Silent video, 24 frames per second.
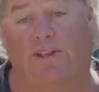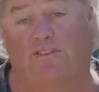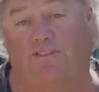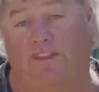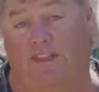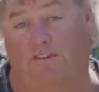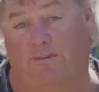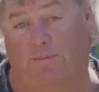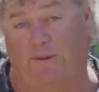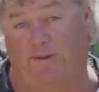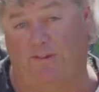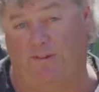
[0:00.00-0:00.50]
this
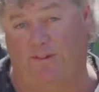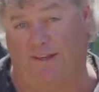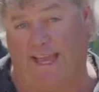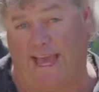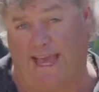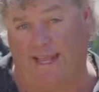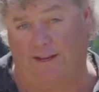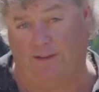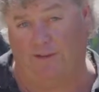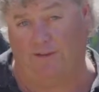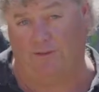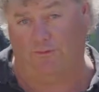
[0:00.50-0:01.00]
exhibition
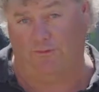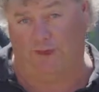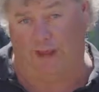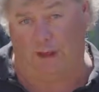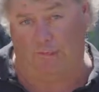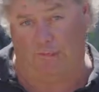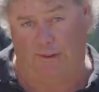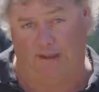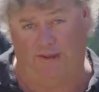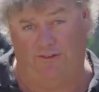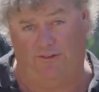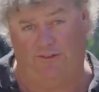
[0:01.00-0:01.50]
garden of
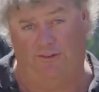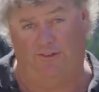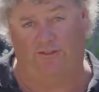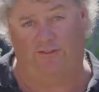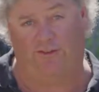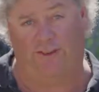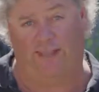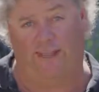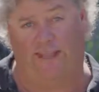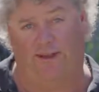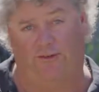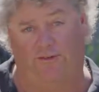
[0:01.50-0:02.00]
Val
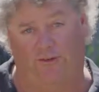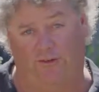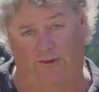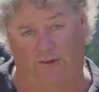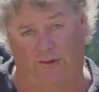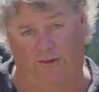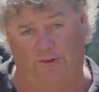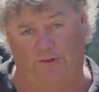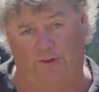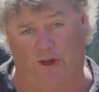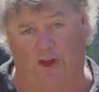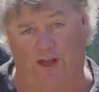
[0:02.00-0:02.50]
Peachey's in
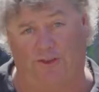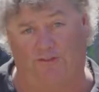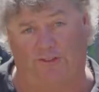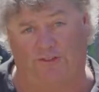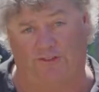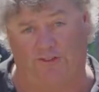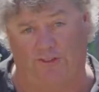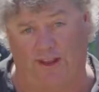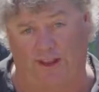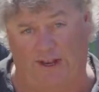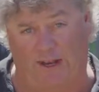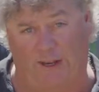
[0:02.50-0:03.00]
Fern Drive
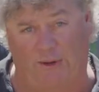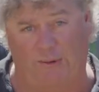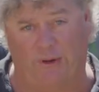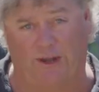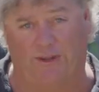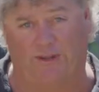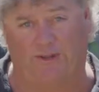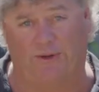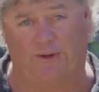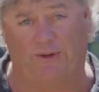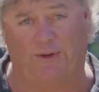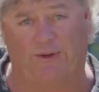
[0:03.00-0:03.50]
is certainly
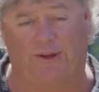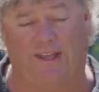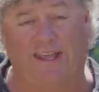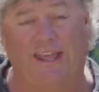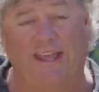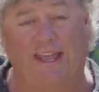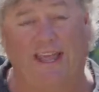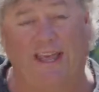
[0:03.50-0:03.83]
worth a look.